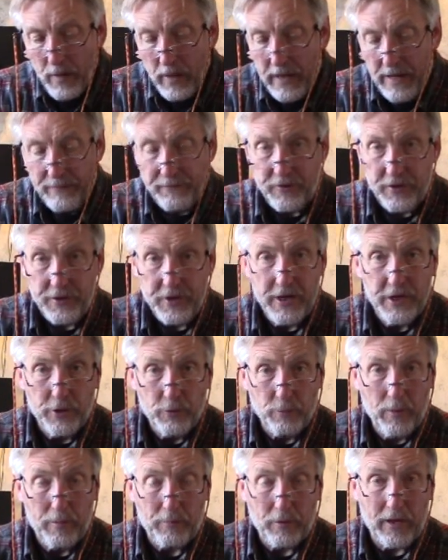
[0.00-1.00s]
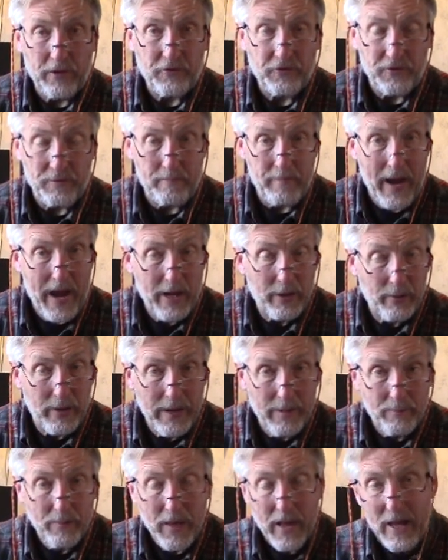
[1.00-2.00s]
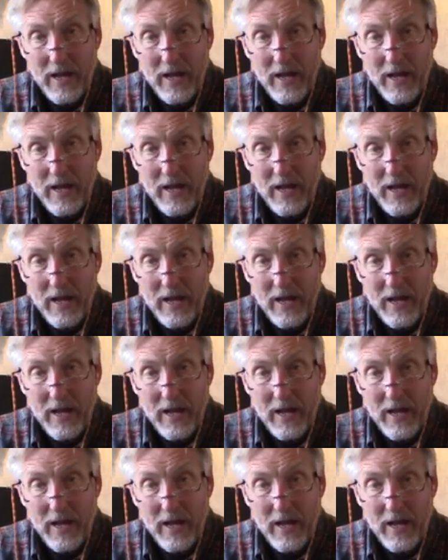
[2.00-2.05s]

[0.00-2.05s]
If you need to replace the battery,